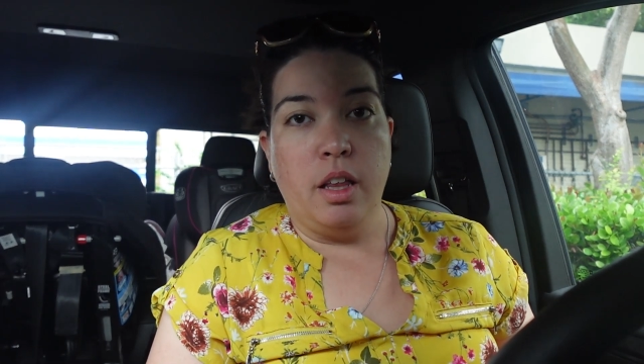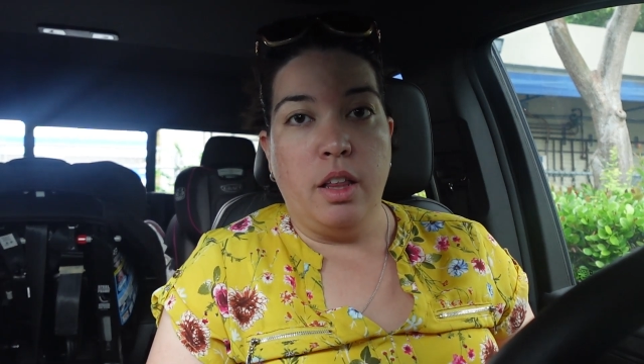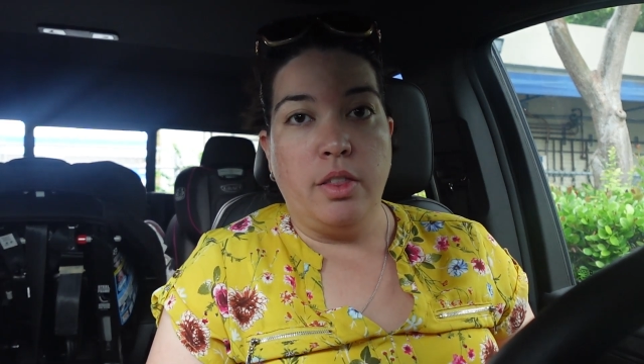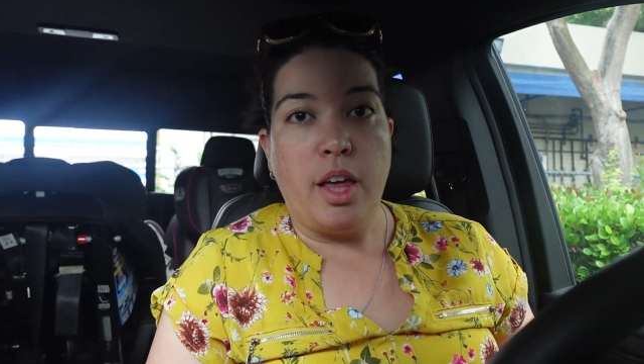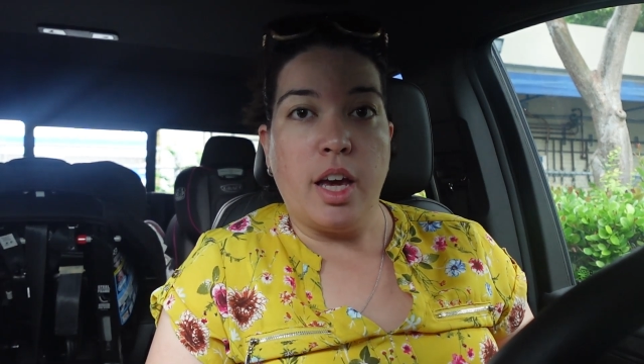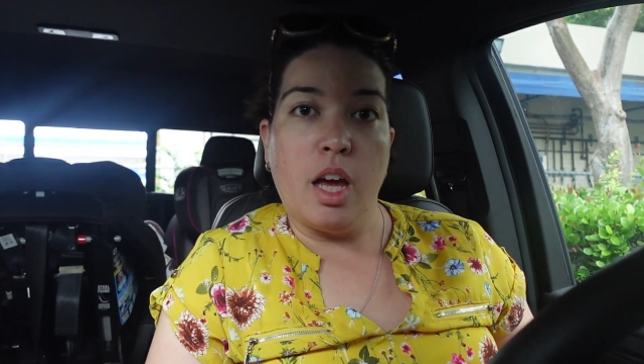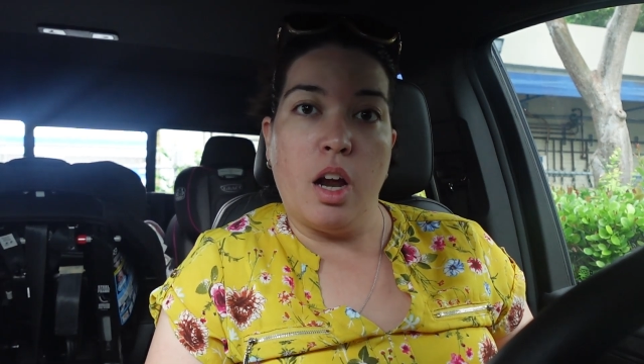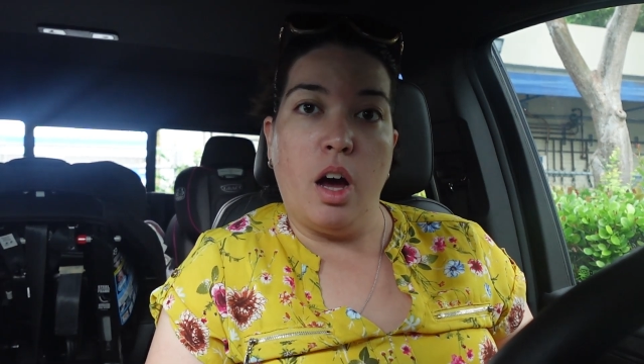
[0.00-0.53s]

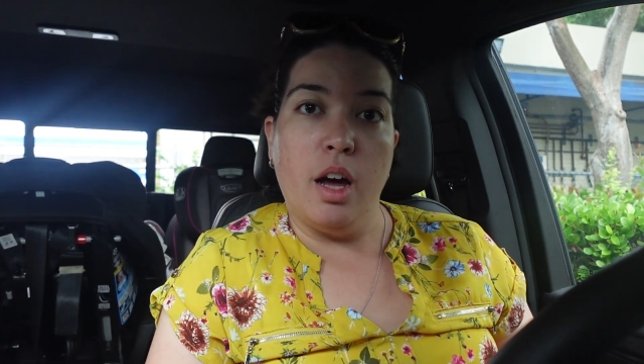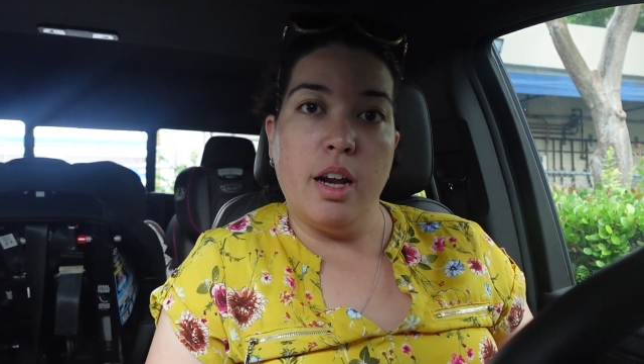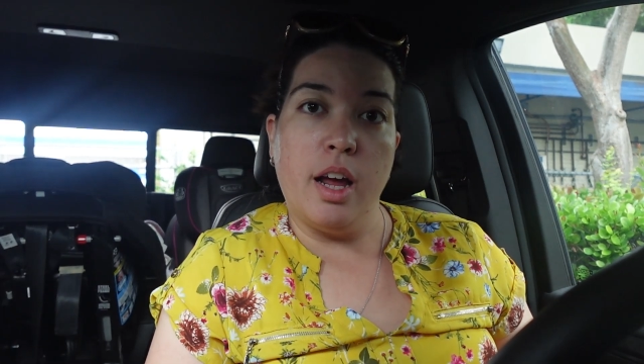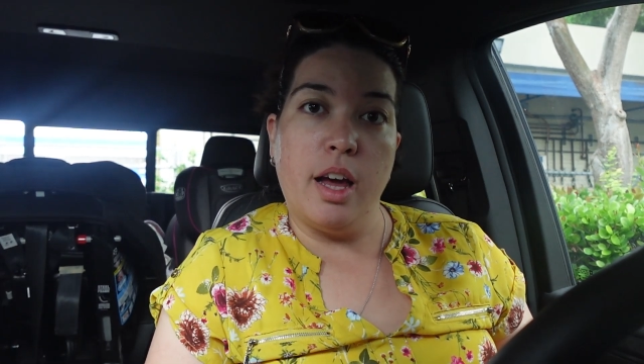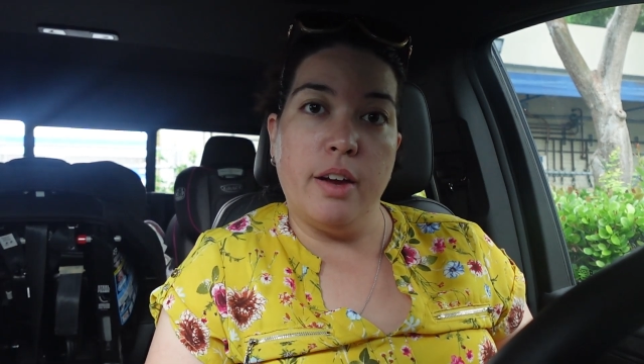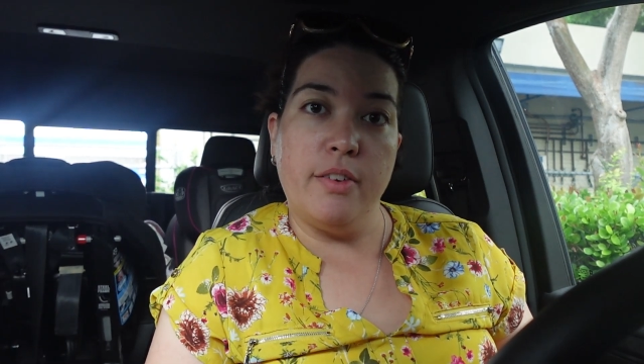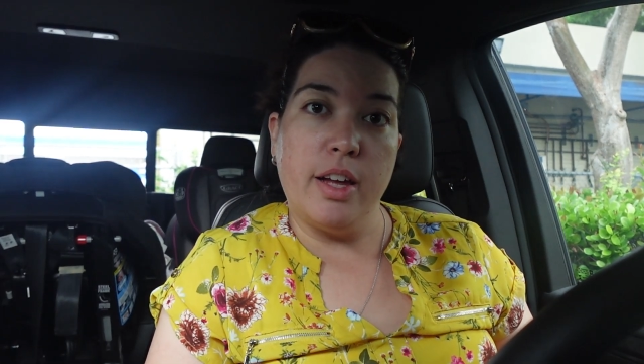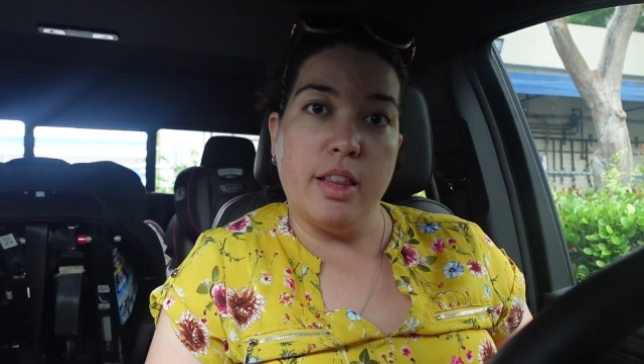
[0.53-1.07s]
They get hot and
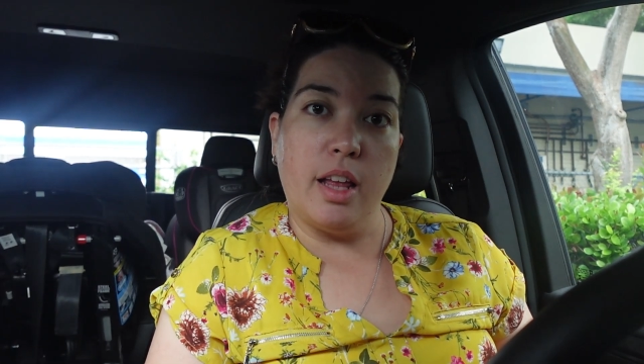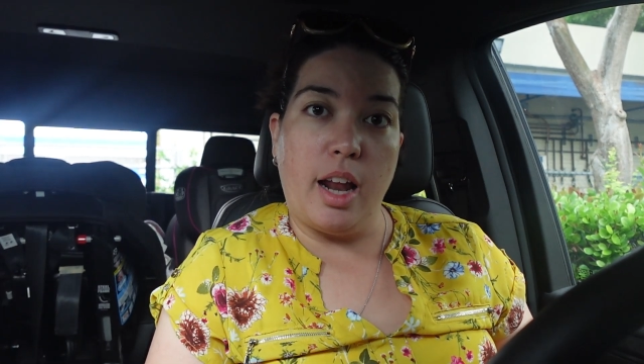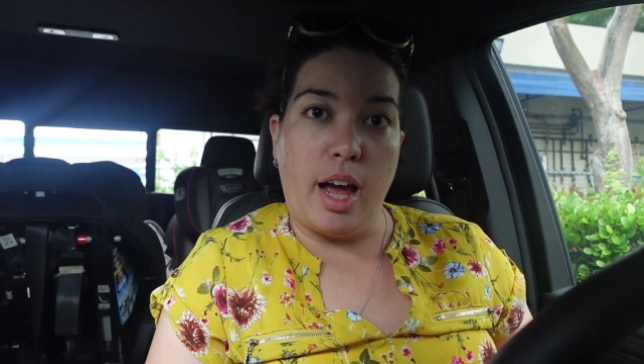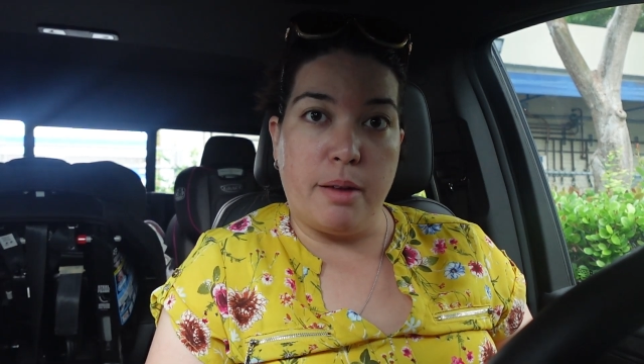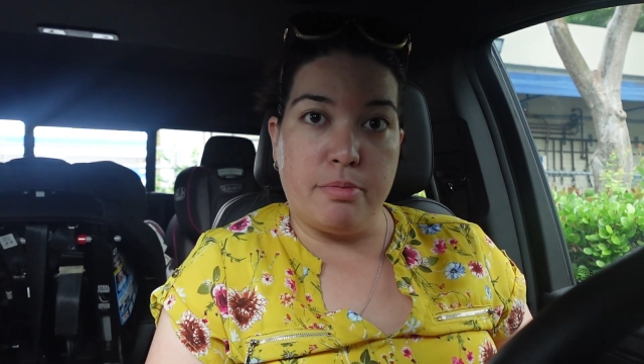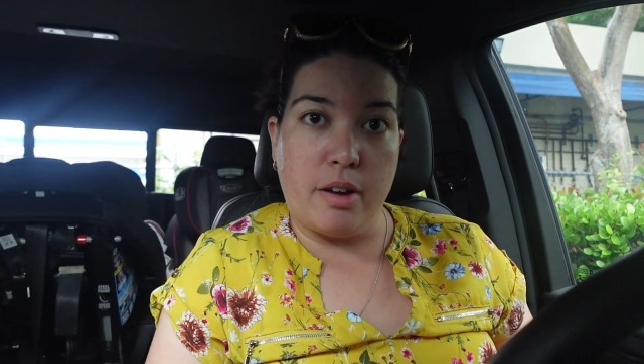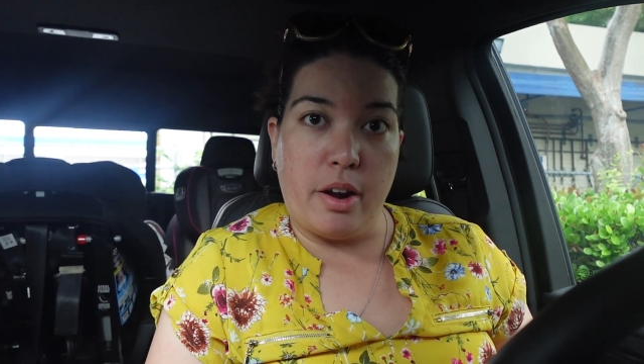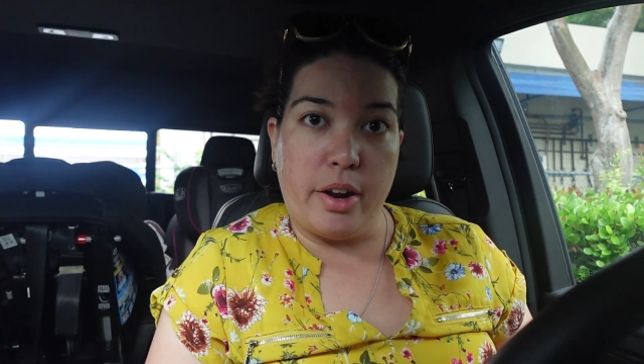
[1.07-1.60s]
heavy in the
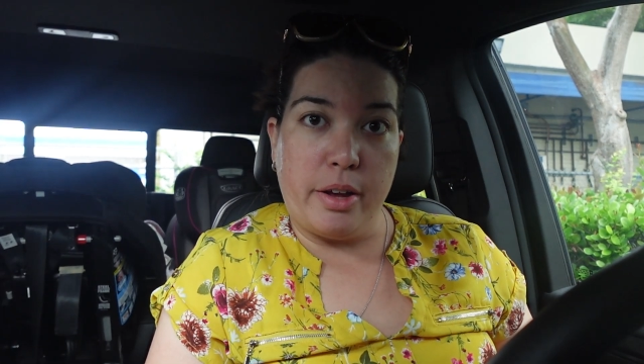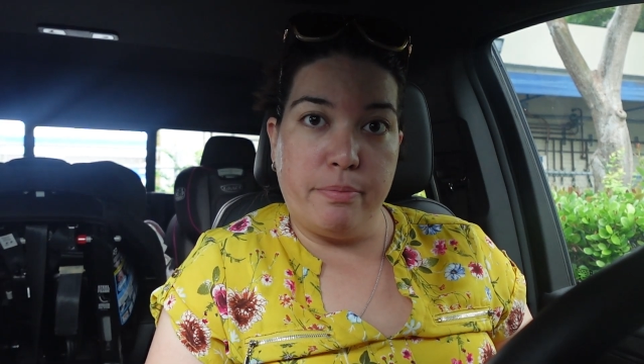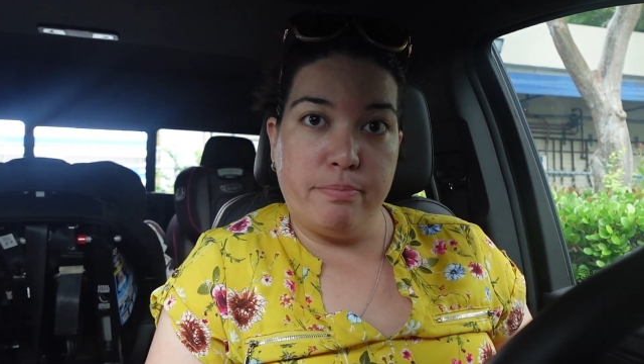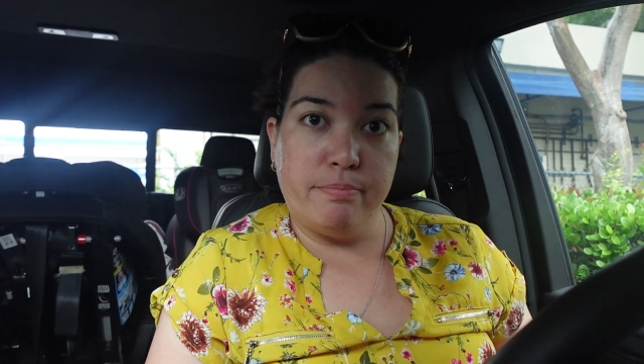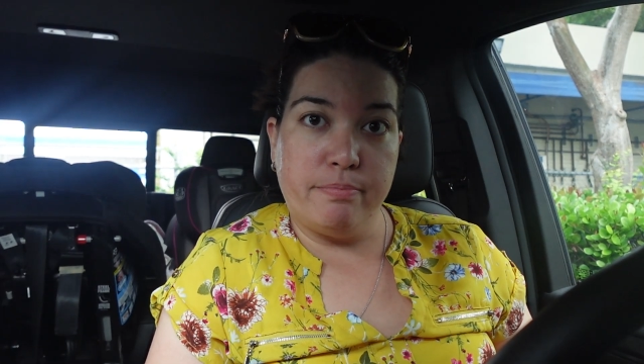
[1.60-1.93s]
library.